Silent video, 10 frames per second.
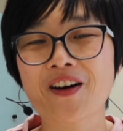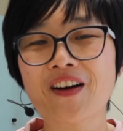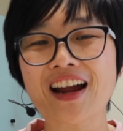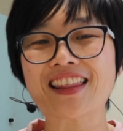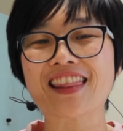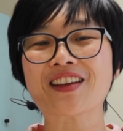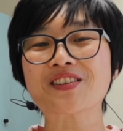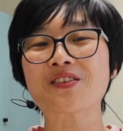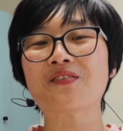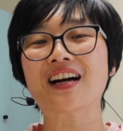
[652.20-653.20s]
All right, thank you
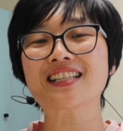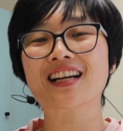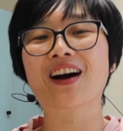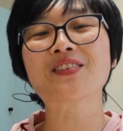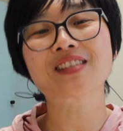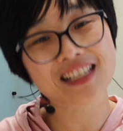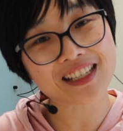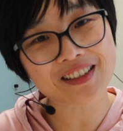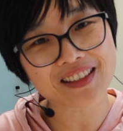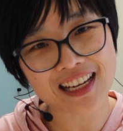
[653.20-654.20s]
so much. I will see
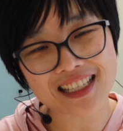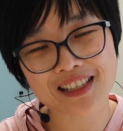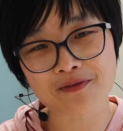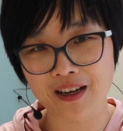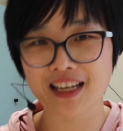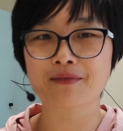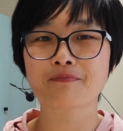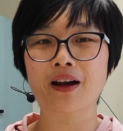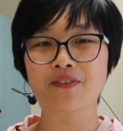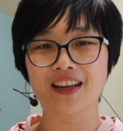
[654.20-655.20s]
you next week.
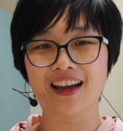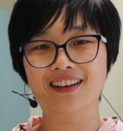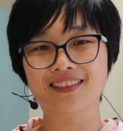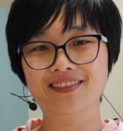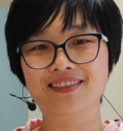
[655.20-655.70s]
Bye for now.